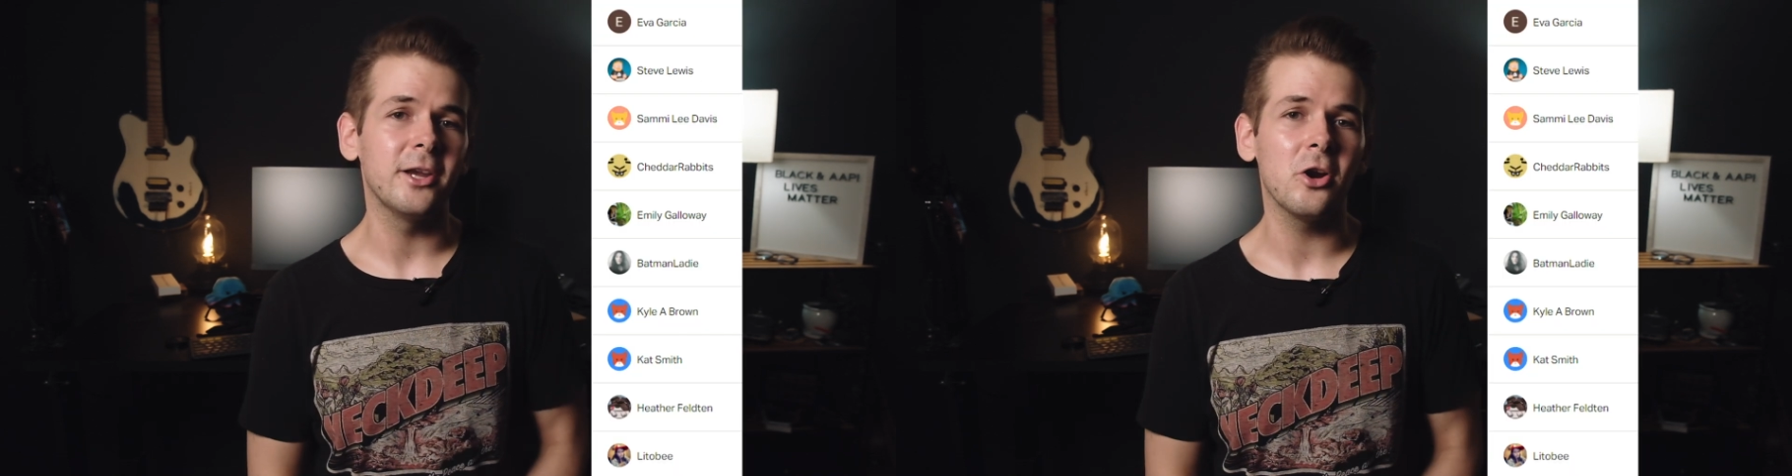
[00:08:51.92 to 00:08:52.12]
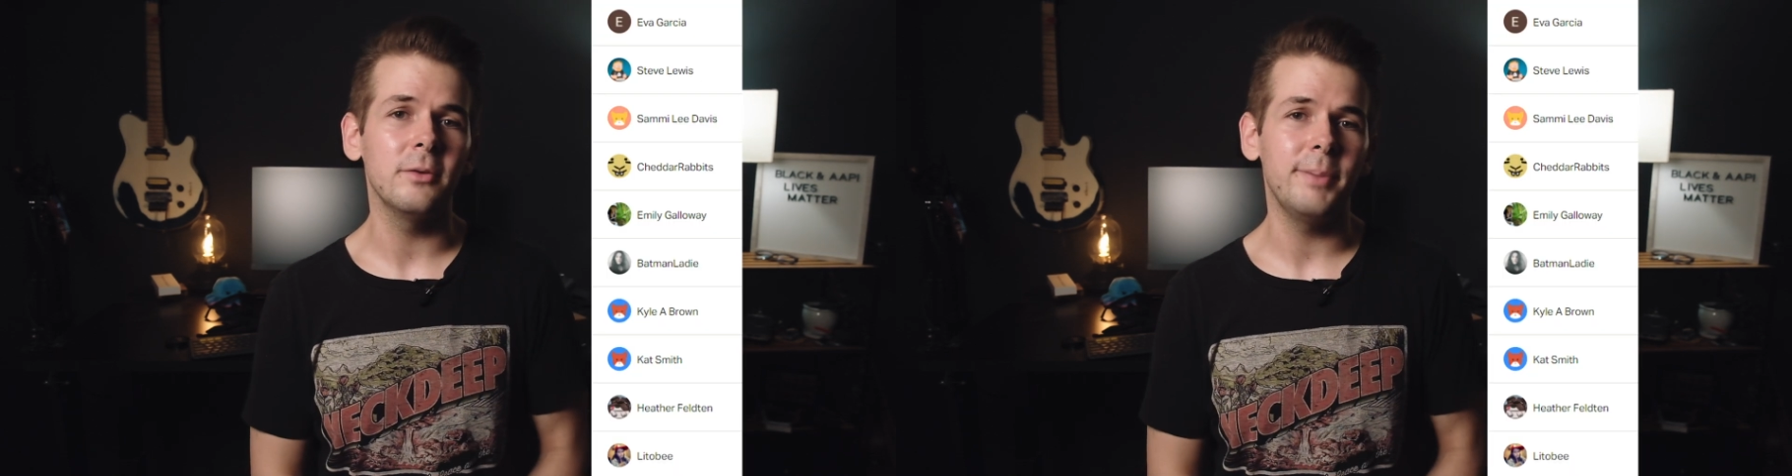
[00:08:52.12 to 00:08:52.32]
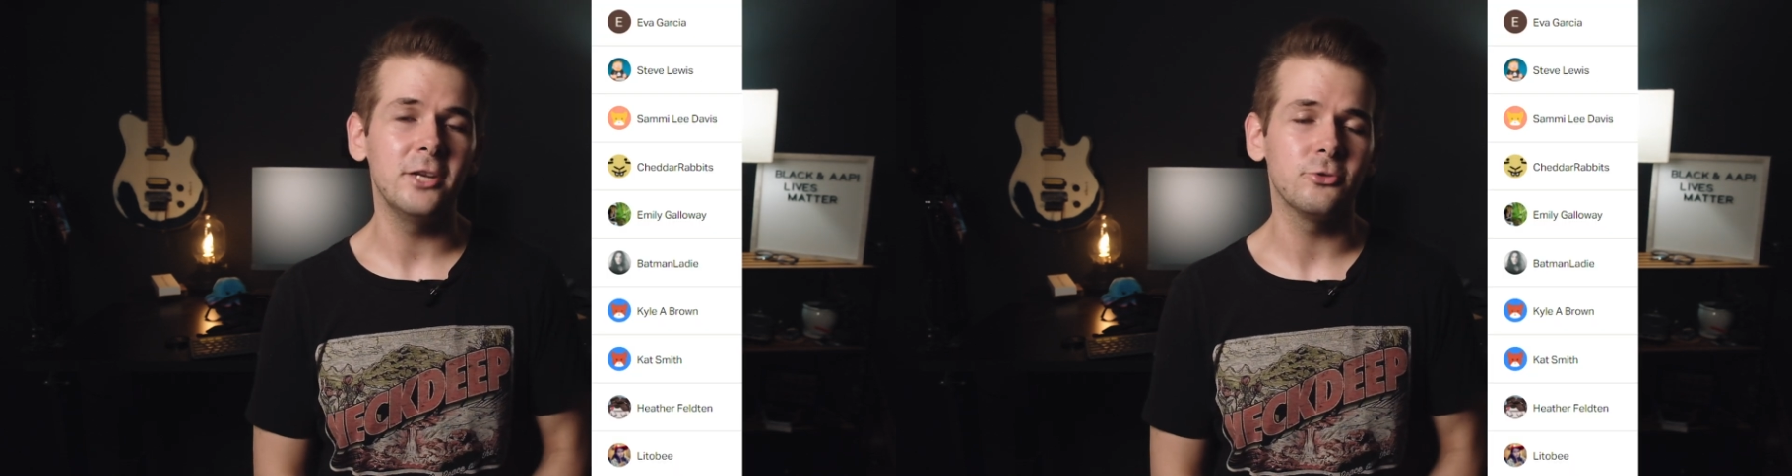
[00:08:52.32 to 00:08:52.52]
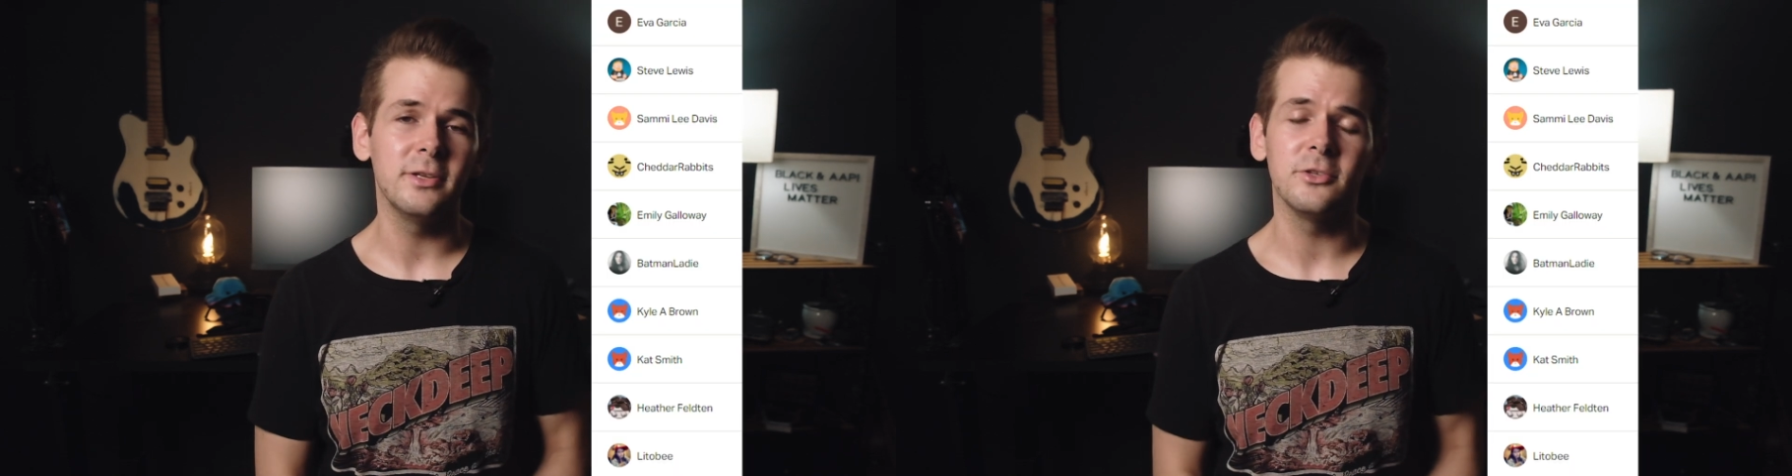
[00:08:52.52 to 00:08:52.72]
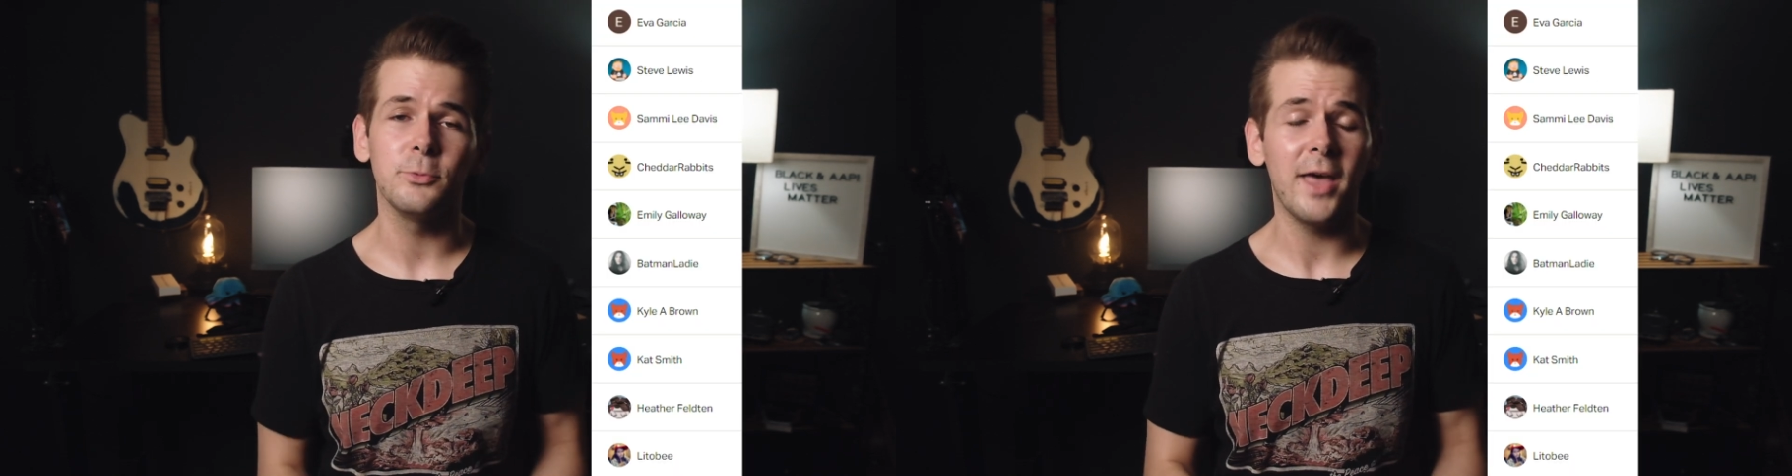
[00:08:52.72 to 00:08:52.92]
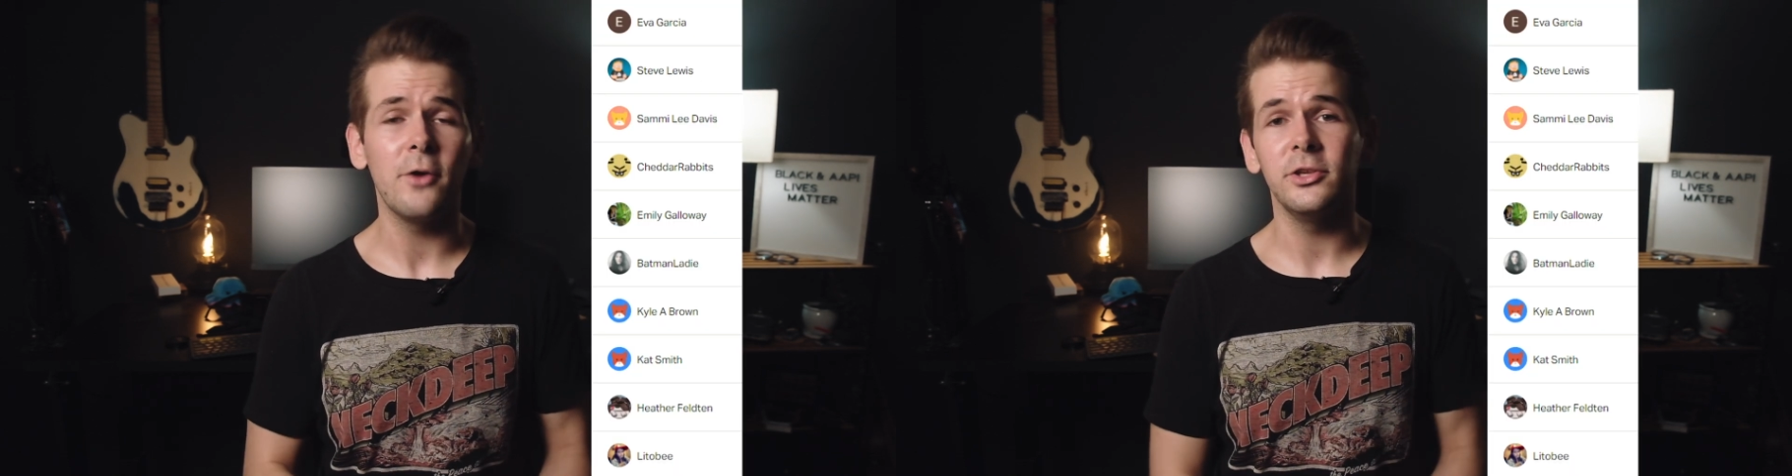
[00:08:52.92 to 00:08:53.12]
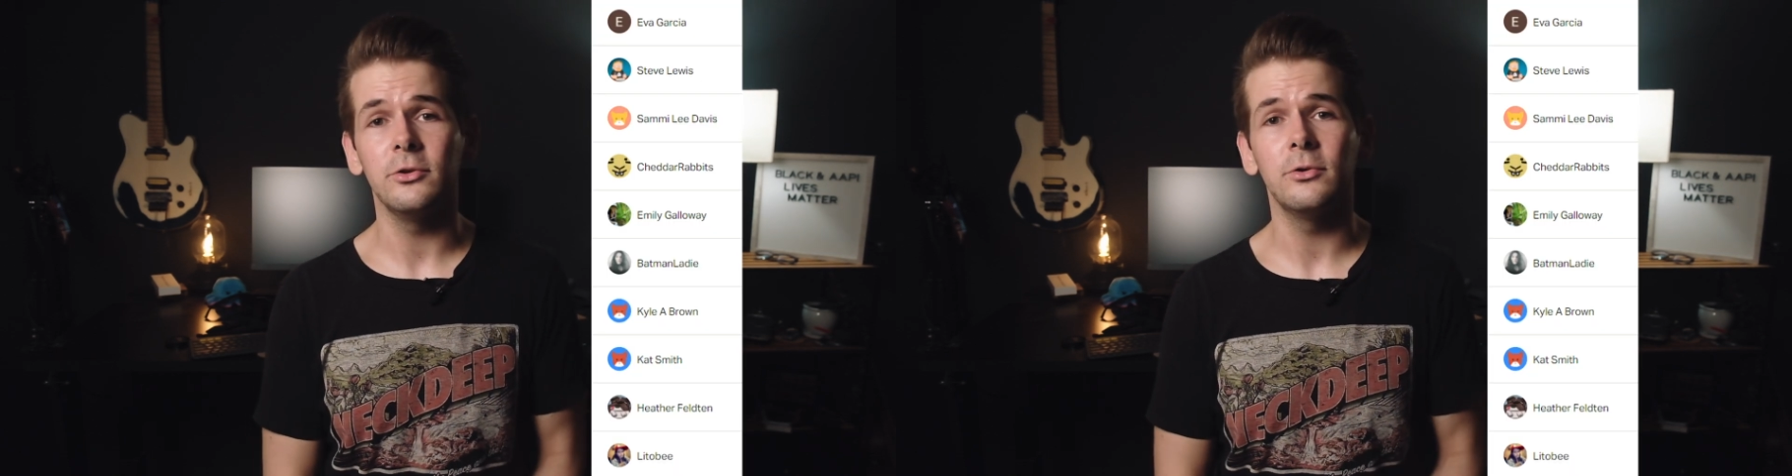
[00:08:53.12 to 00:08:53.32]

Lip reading: current patrons. Without you,